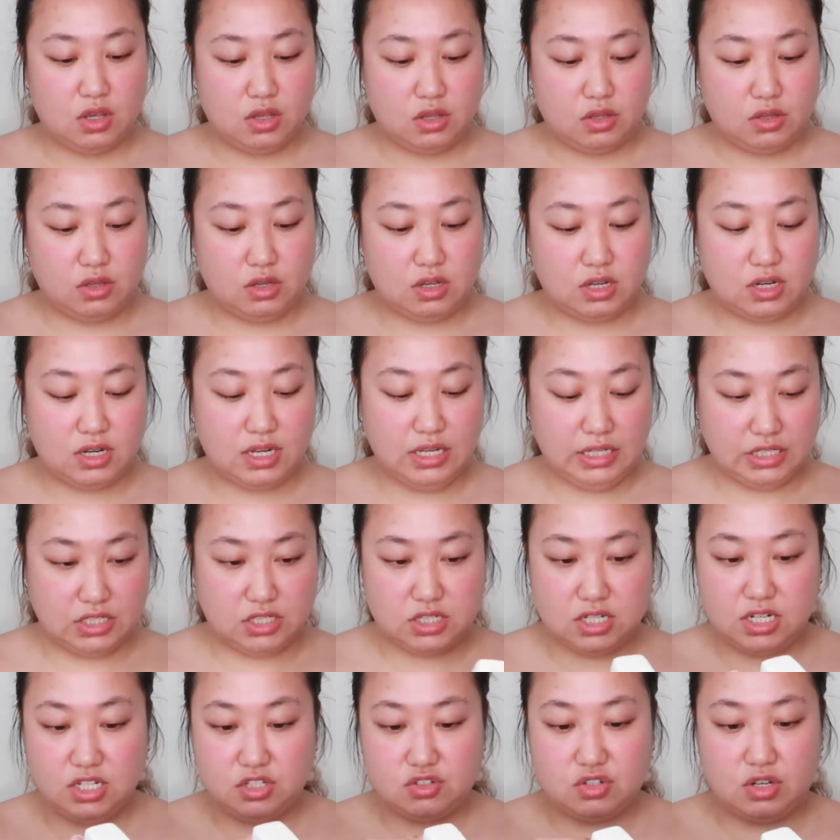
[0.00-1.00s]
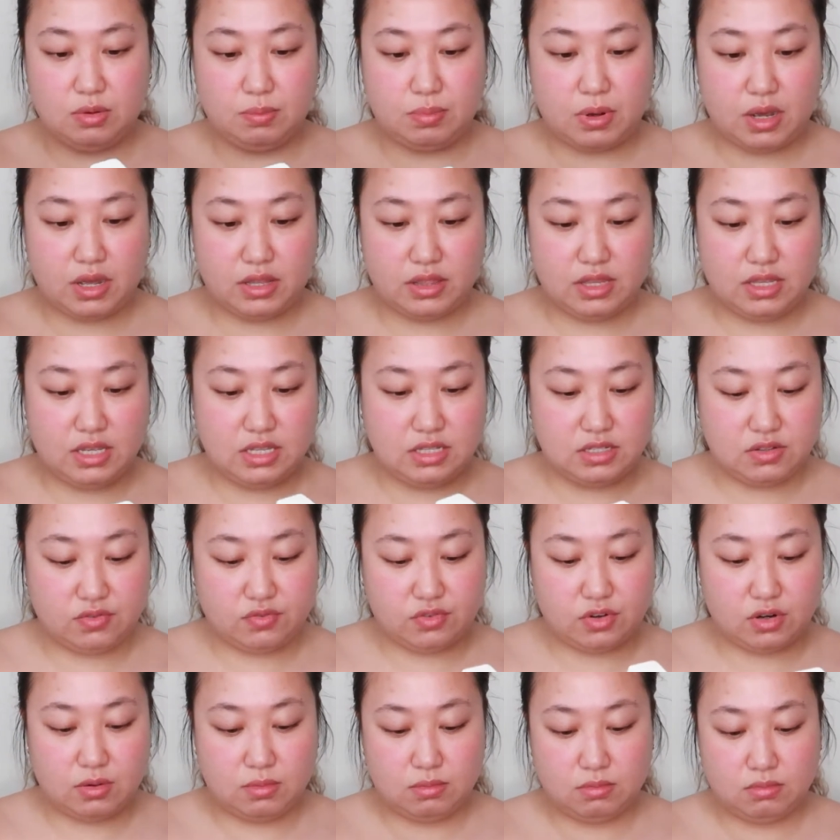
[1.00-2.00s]
You can literally buy these
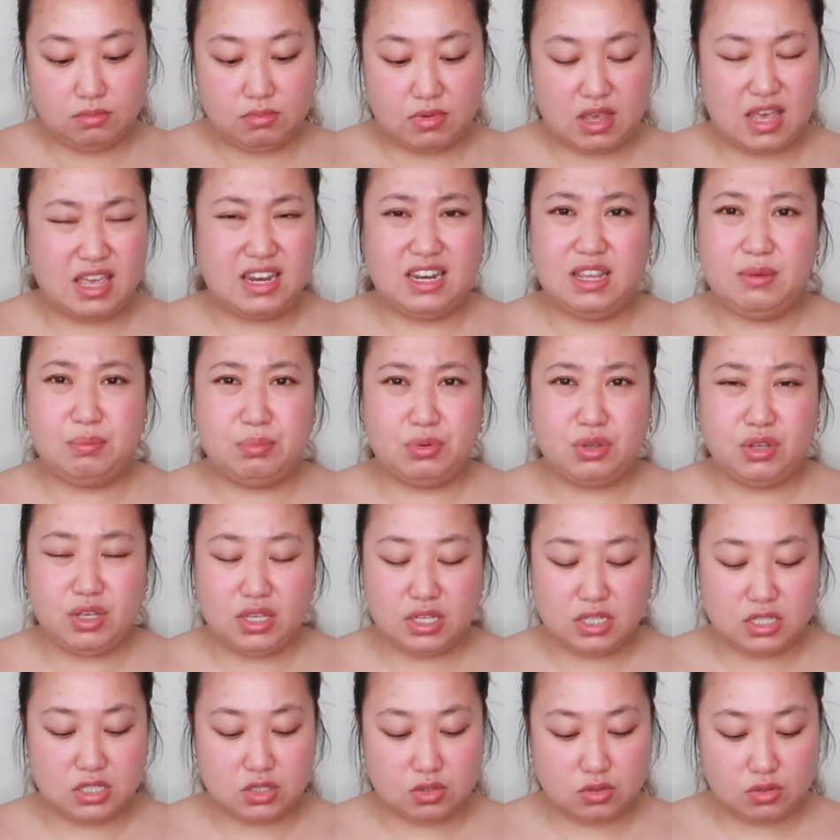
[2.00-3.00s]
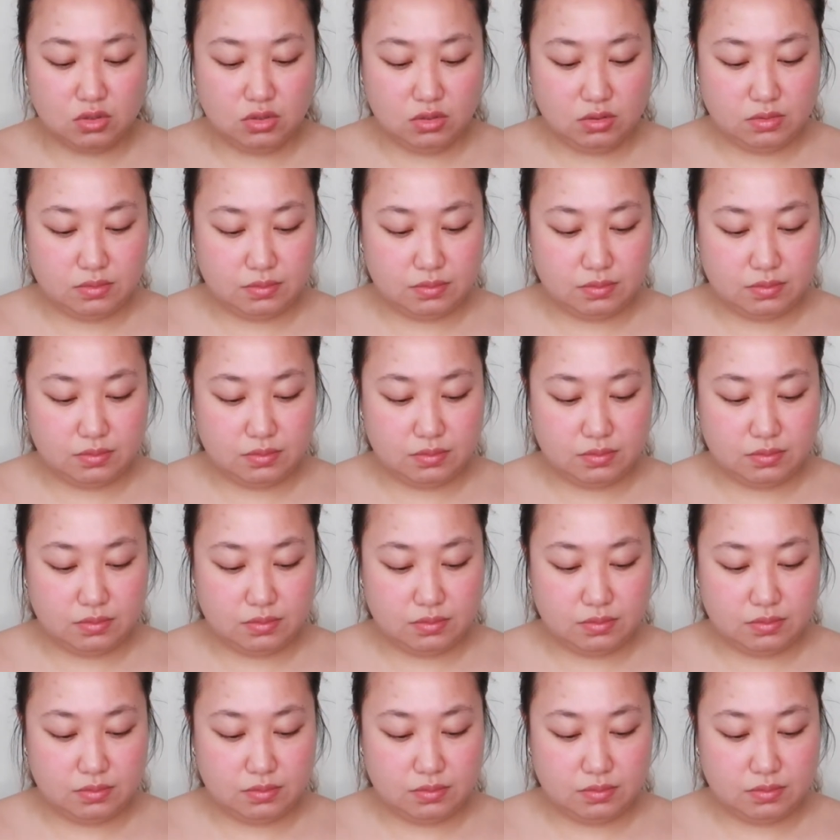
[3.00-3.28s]
from any beauty store.